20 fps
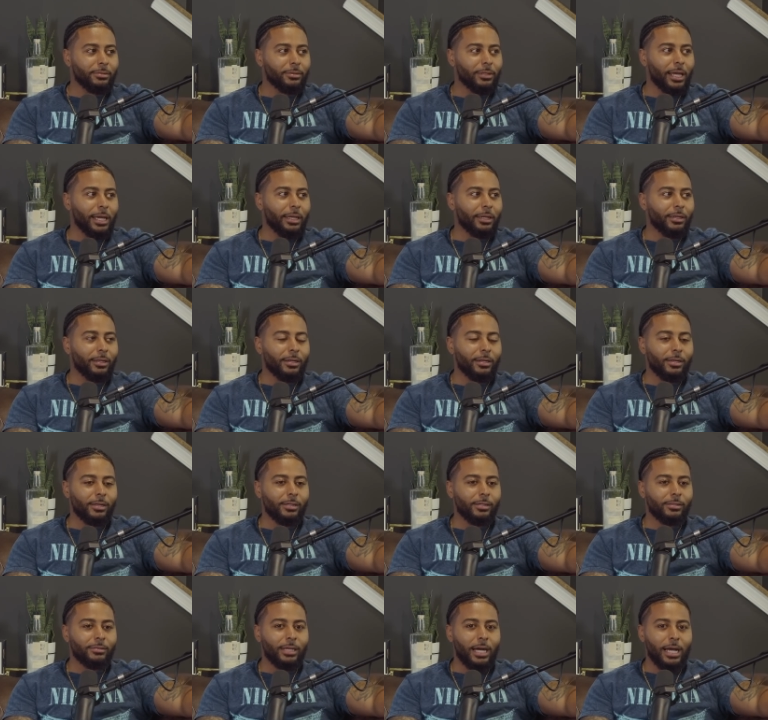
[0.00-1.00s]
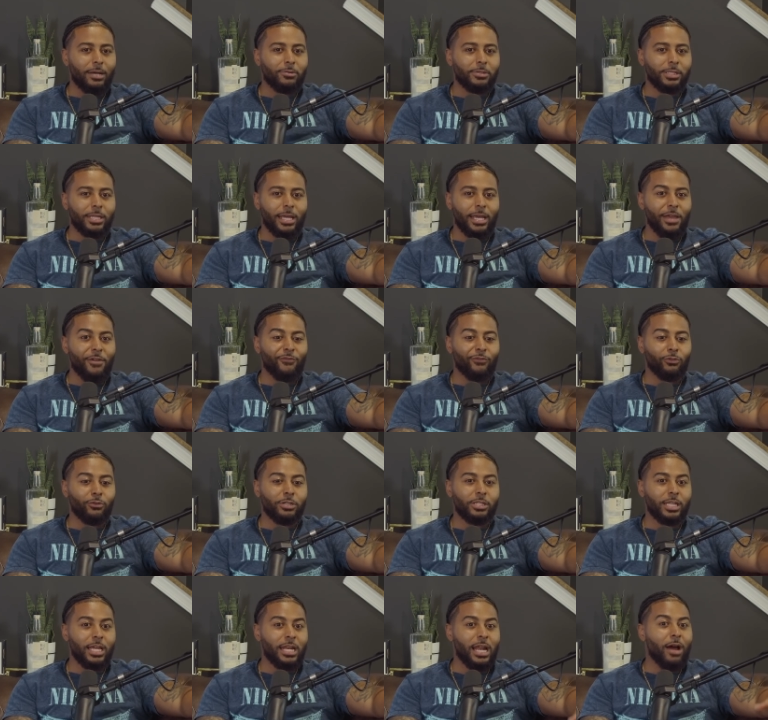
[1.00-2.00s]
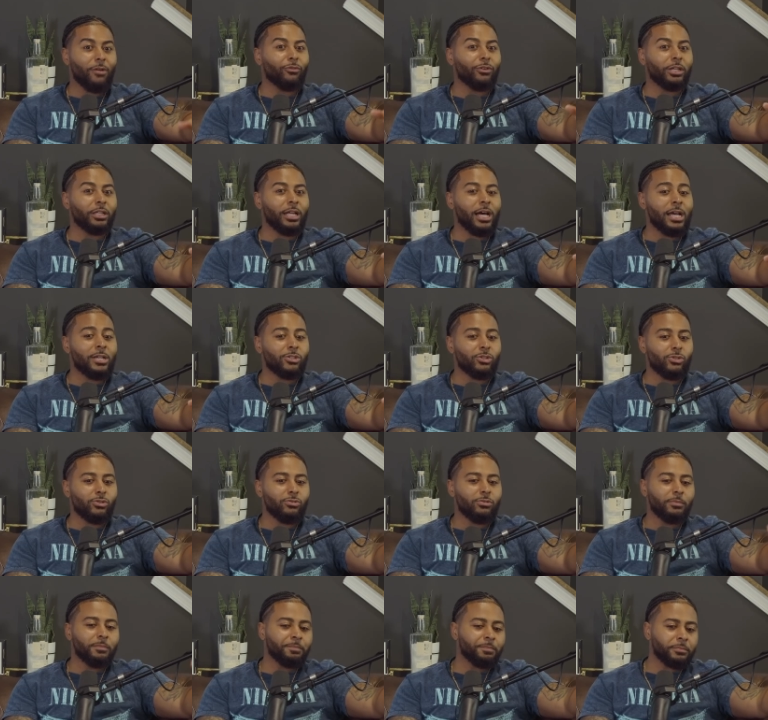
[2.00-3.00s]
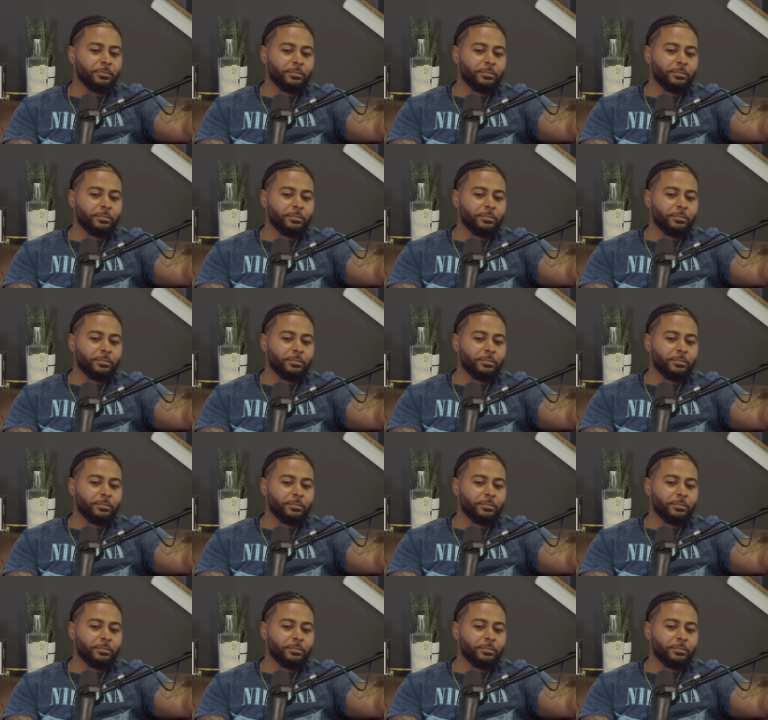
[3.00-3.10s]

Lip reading: Like I would say influence. And I realized too,